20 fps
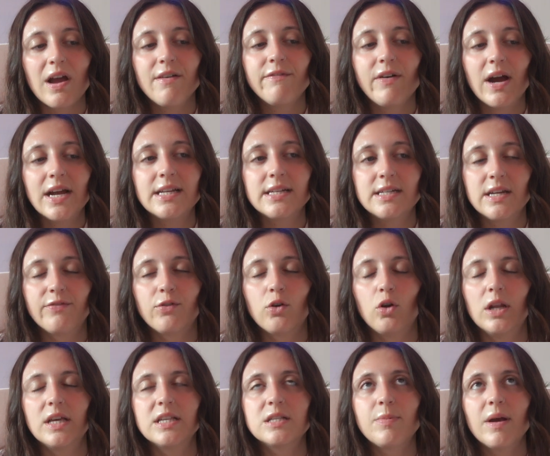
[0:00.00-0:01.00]
find it
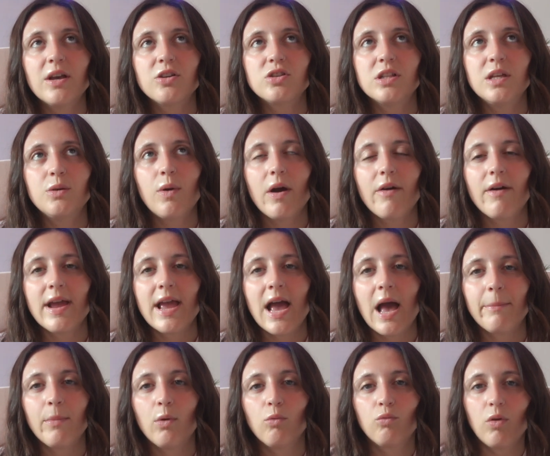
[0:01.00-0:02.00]
difficult, especially where I
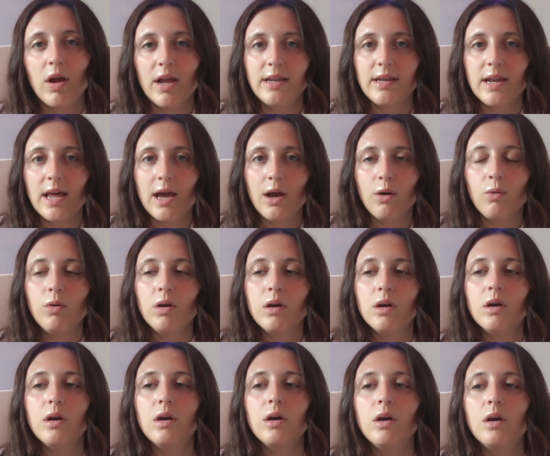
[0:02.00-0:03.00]
am right now
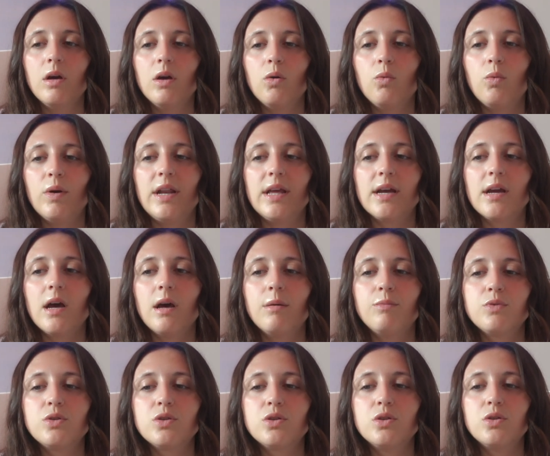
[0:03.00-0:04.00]
when it
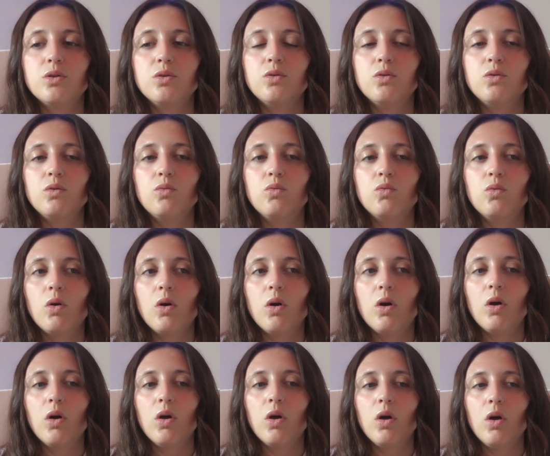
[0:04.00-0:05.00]
comes to
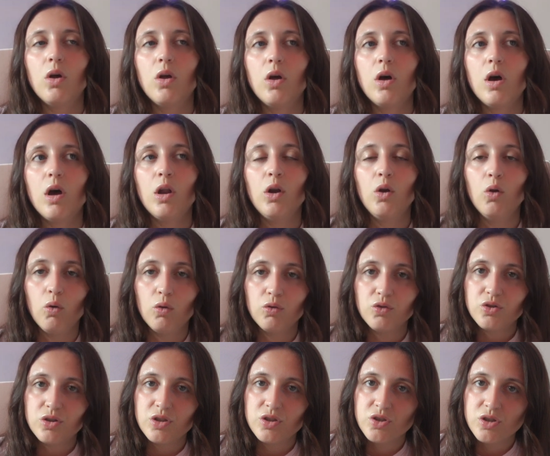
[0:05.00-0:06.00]
a
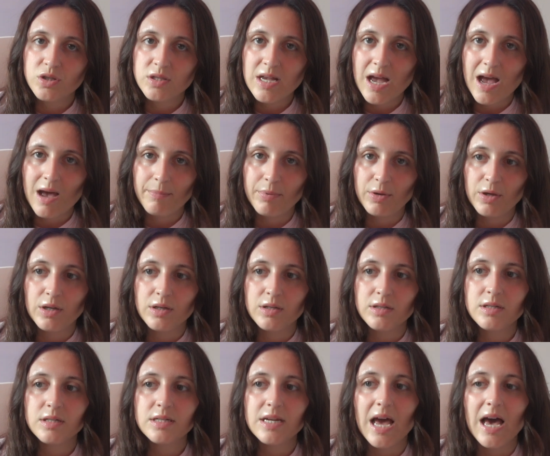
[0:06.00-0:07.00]
launch that's just
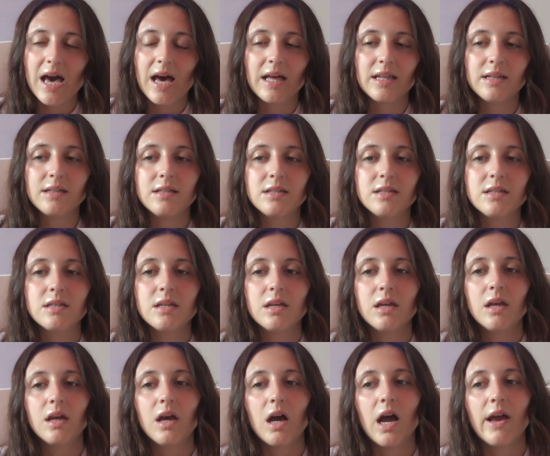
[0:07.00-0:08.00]
happened and
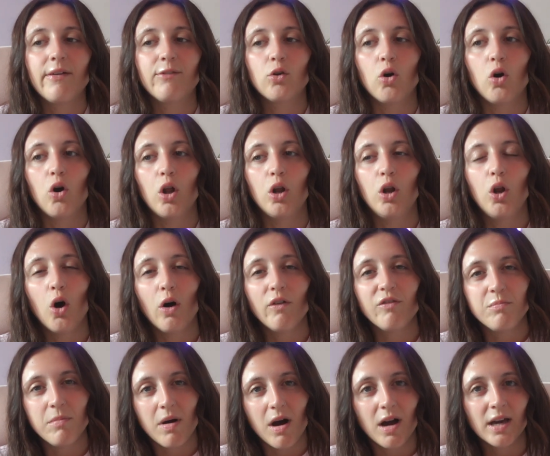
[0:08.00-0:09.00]
I've got a lot of
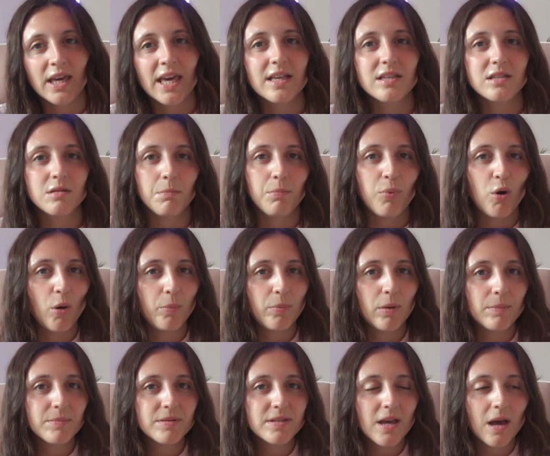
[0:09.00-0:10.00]
markets and
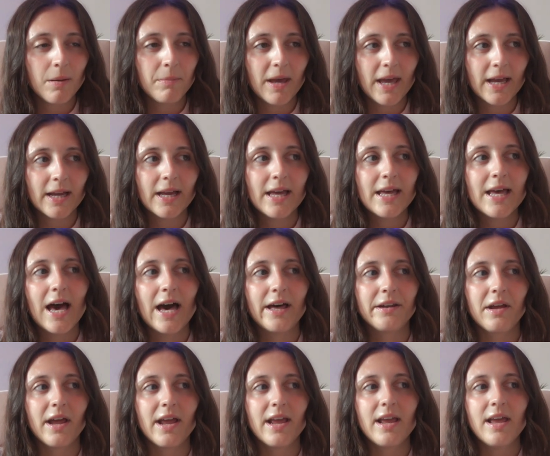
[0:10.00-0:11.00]
pop-ups coming and
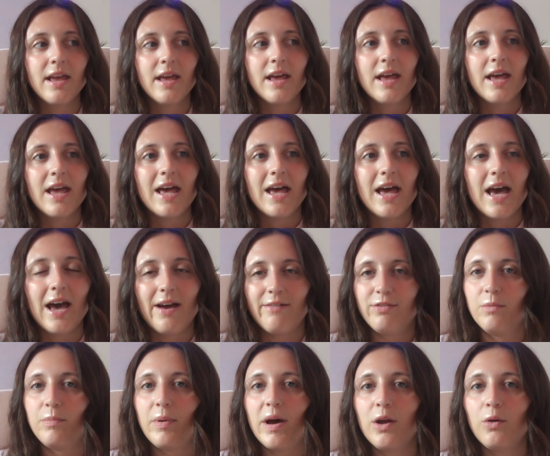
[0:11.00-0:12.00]
I have
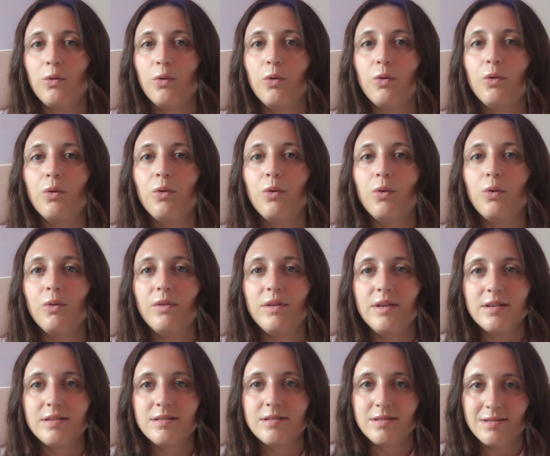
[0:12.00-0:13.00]
to buy all
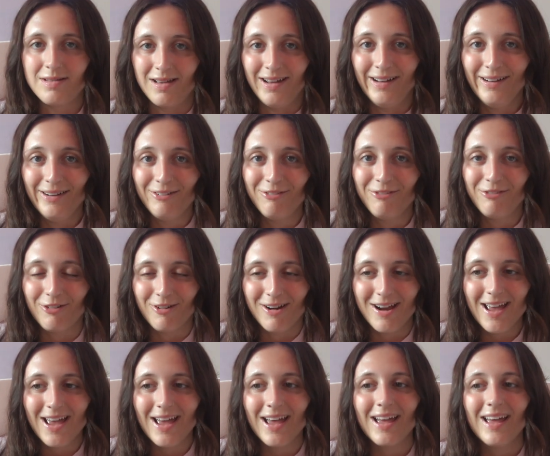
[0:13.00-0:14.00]
this stuff for
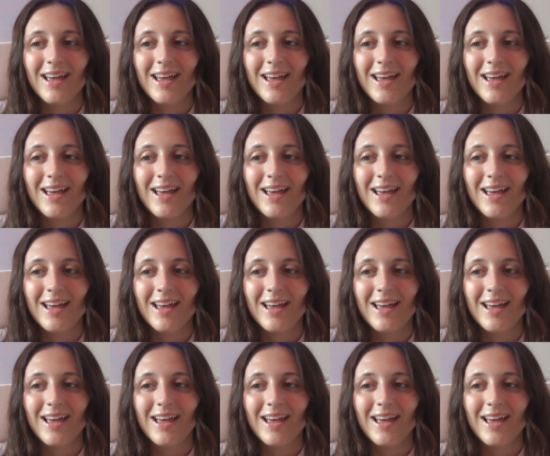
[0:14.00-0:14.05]
it